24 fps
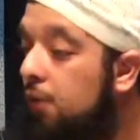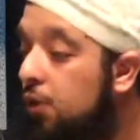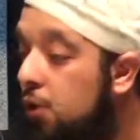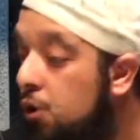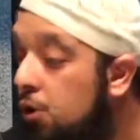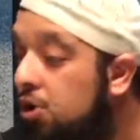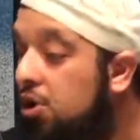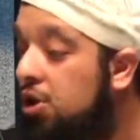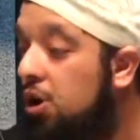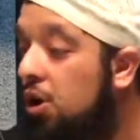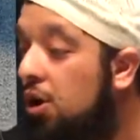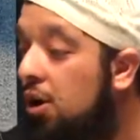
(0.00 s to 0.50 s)

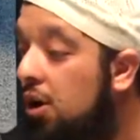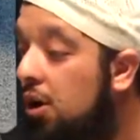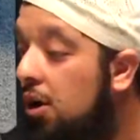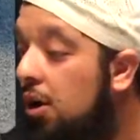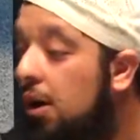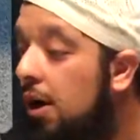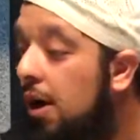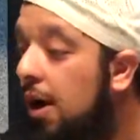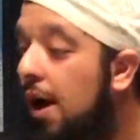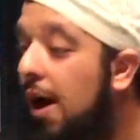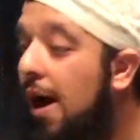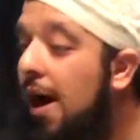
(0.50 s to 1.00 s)

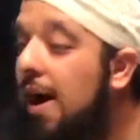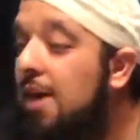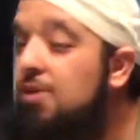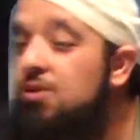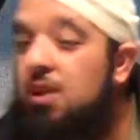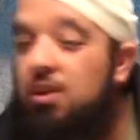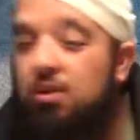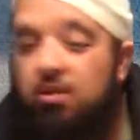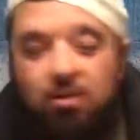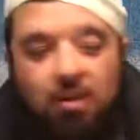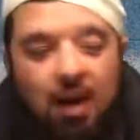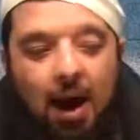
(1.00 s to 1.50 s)
future
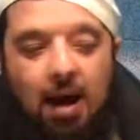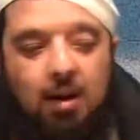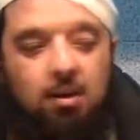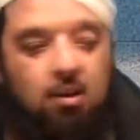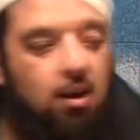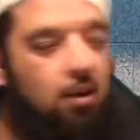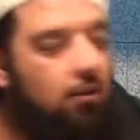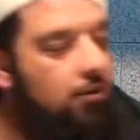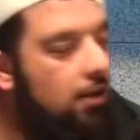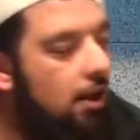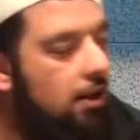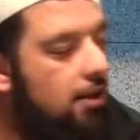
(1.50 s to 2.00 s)
and the
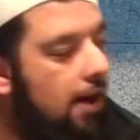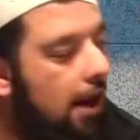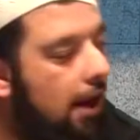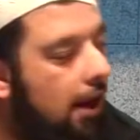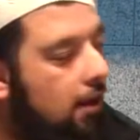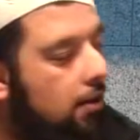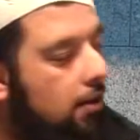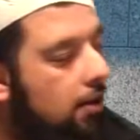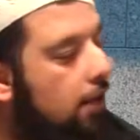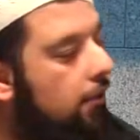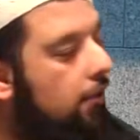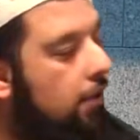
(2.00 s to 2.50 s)
sadness and
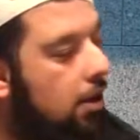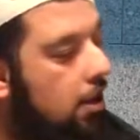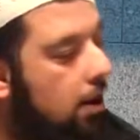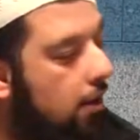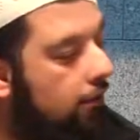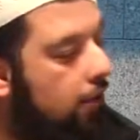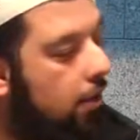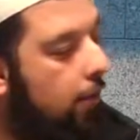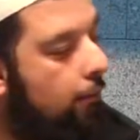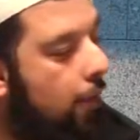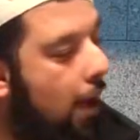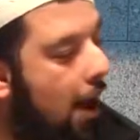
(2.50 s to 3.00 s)

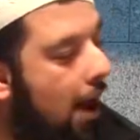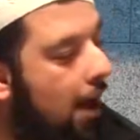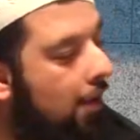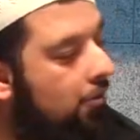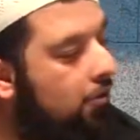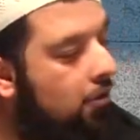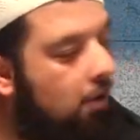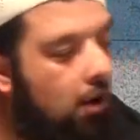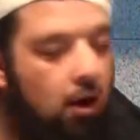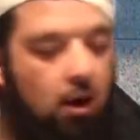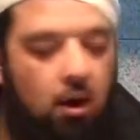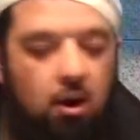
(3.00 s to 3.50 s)
negativity of the
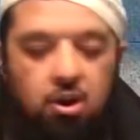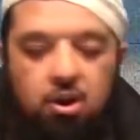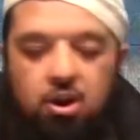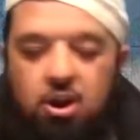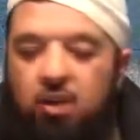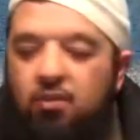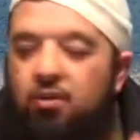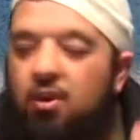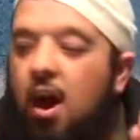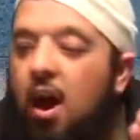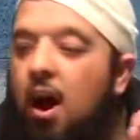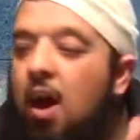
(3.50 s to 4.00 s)
past,
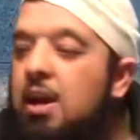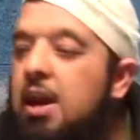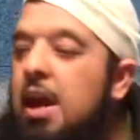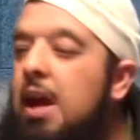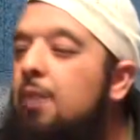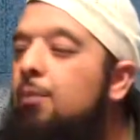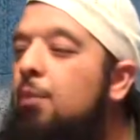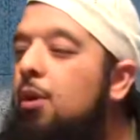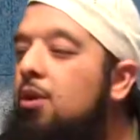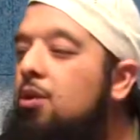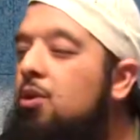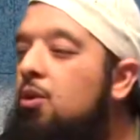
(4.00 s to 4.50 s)
she's
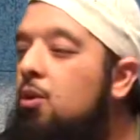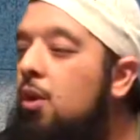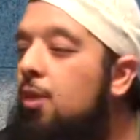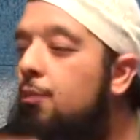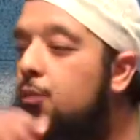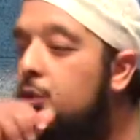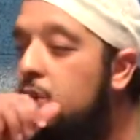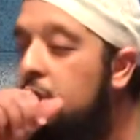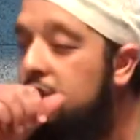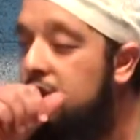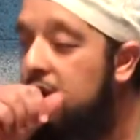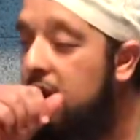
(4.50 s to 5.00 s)
unable to
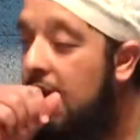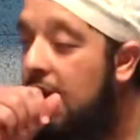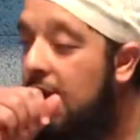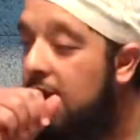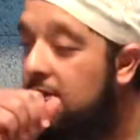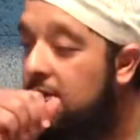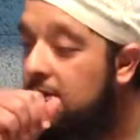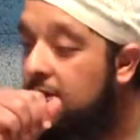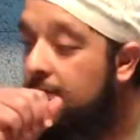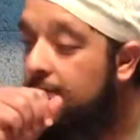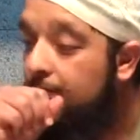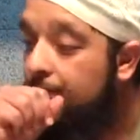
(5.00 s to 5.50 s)

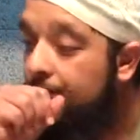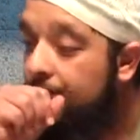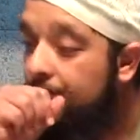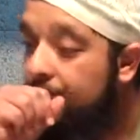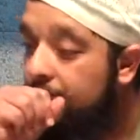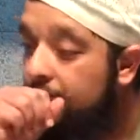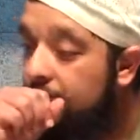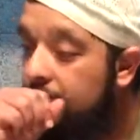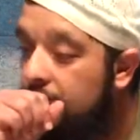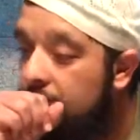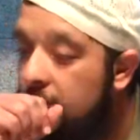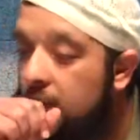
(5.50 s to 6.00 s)
appreciate
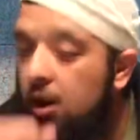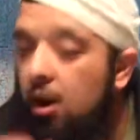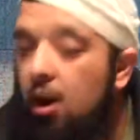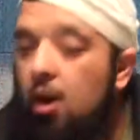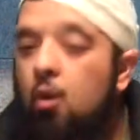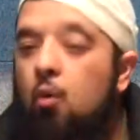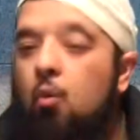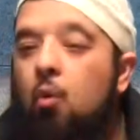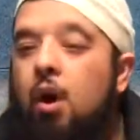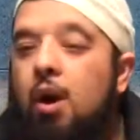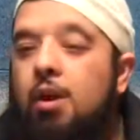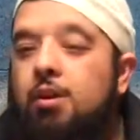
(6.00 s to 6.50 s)

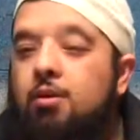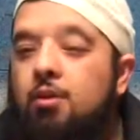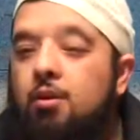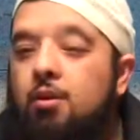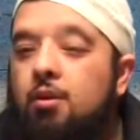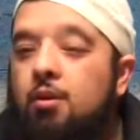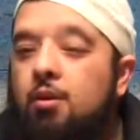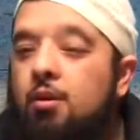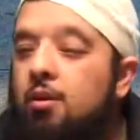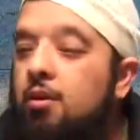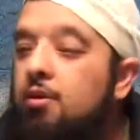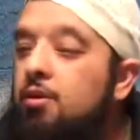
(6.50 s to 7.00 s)

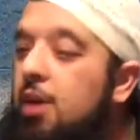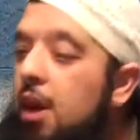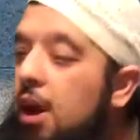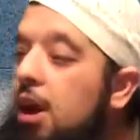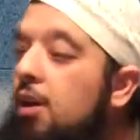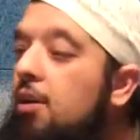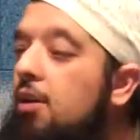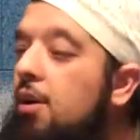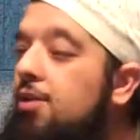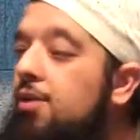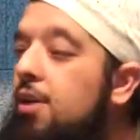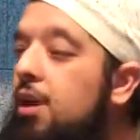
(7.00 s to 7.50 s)
what? The
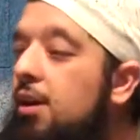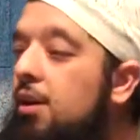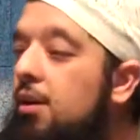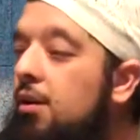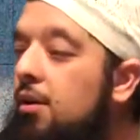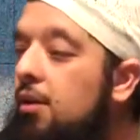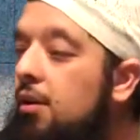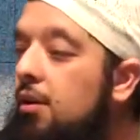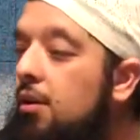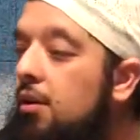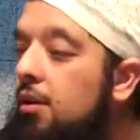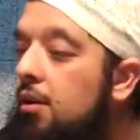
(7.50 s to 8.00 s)
here and
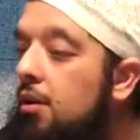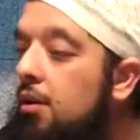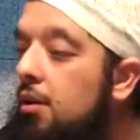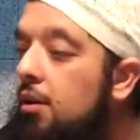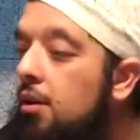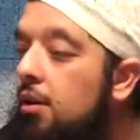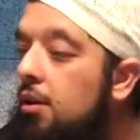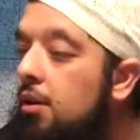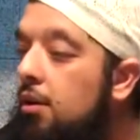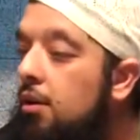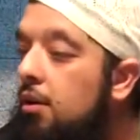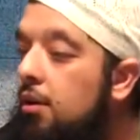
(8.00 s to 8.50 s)
the
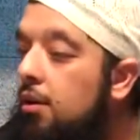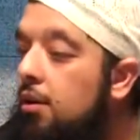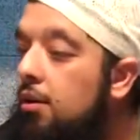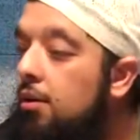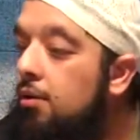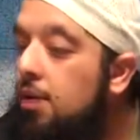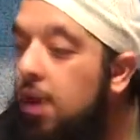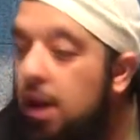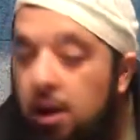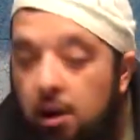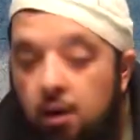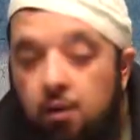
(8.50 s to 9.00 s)

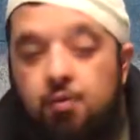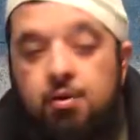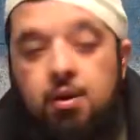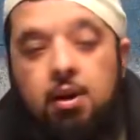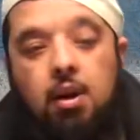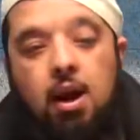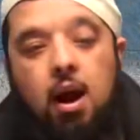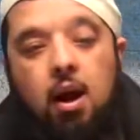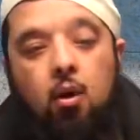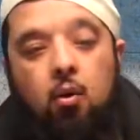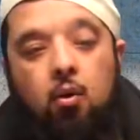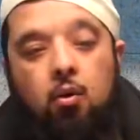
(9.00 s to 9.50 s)
the here and
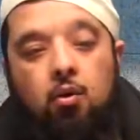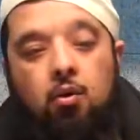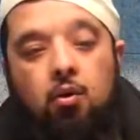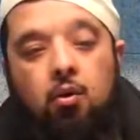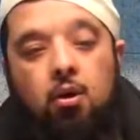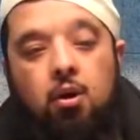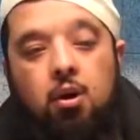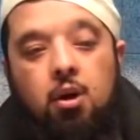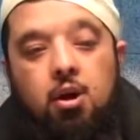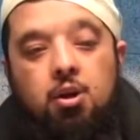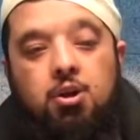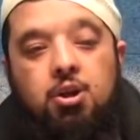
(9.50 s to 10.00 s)
the now.
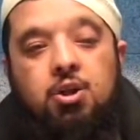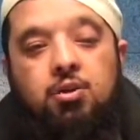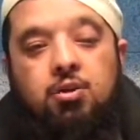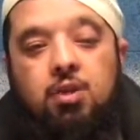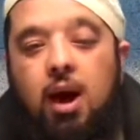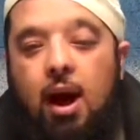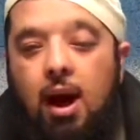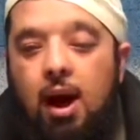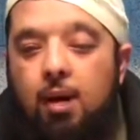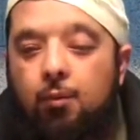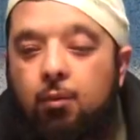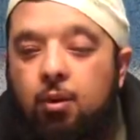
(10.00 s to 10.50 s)
She's
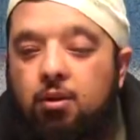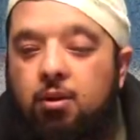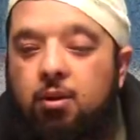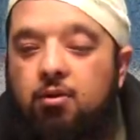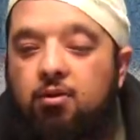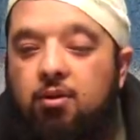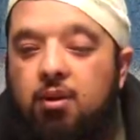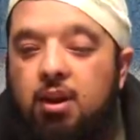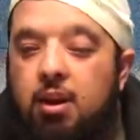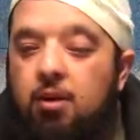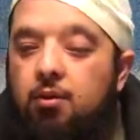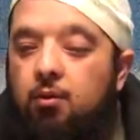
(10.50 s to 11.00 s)
not able to
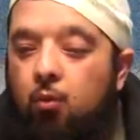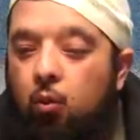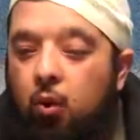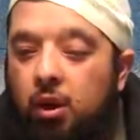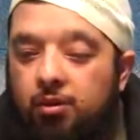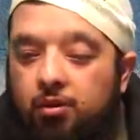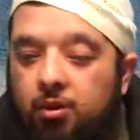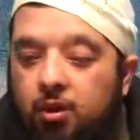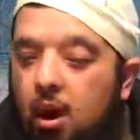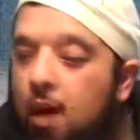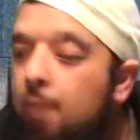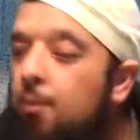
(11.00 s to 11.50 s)
see
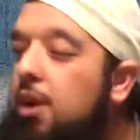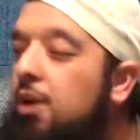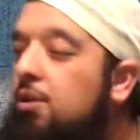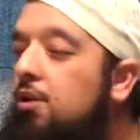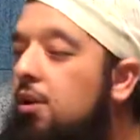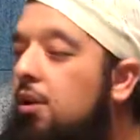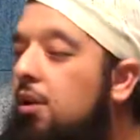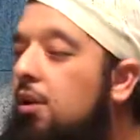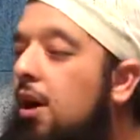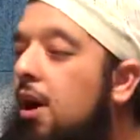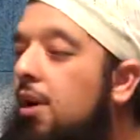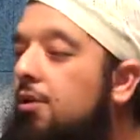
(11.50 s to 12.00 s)
what's coming
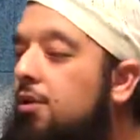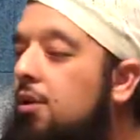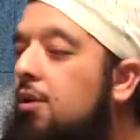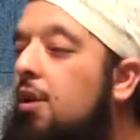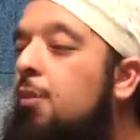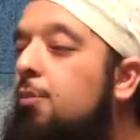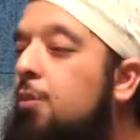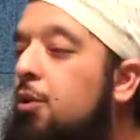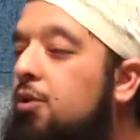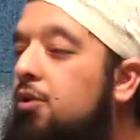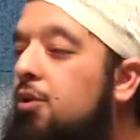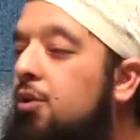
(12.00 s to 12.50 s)
to her as an
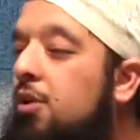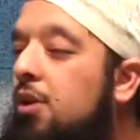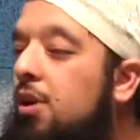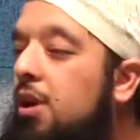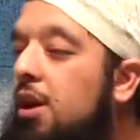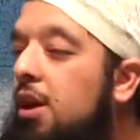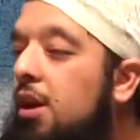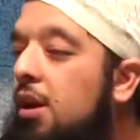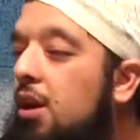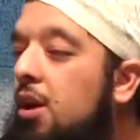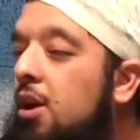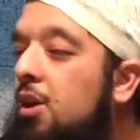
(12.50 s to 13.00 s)

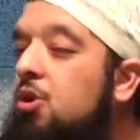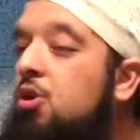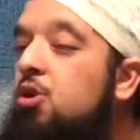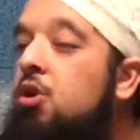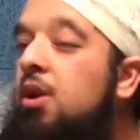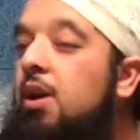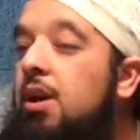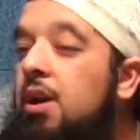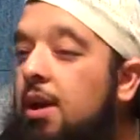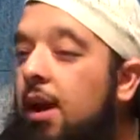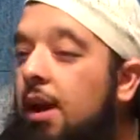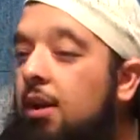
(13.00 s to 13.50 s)
opportunity
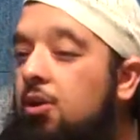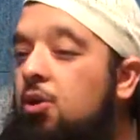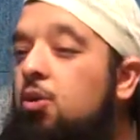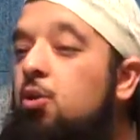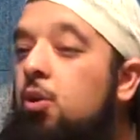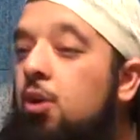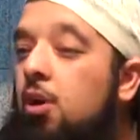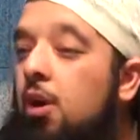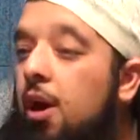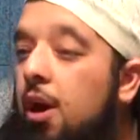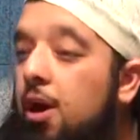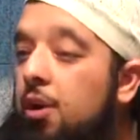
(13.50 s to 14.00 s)
to connect
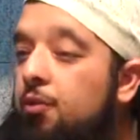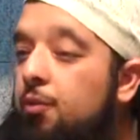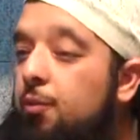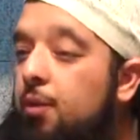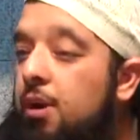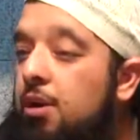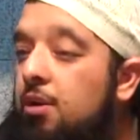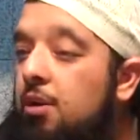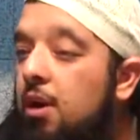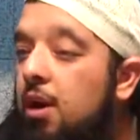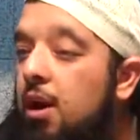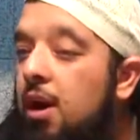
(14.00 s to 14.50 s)
to her
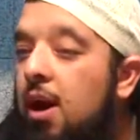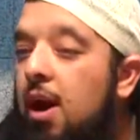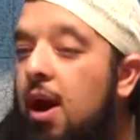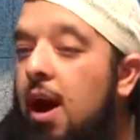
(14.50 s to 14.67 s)
husband.